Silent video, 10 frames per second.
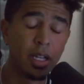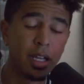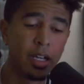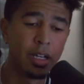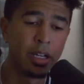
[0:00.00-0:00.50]

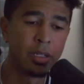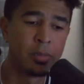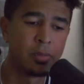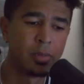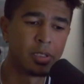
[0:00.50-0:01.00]

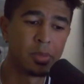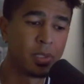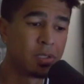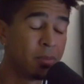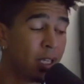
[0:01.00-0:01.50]
Um, I was
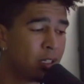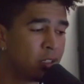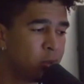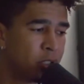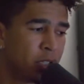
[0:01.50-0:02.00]
supposed to be at
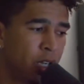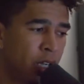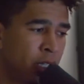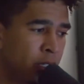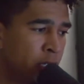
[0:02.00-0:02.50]
TwitchCon.